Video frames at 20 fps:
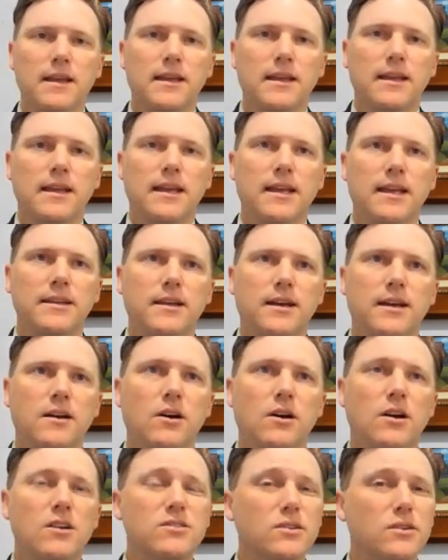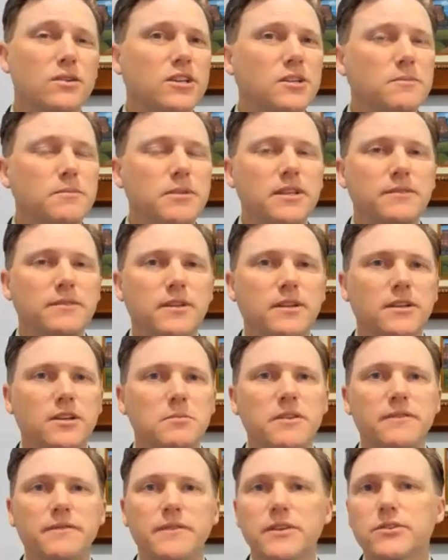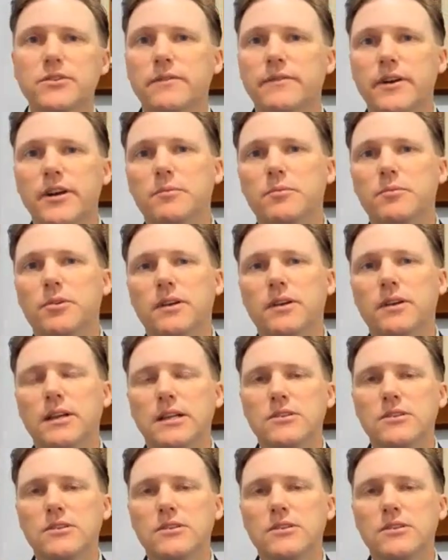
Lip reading: And also it could be fixed or variable.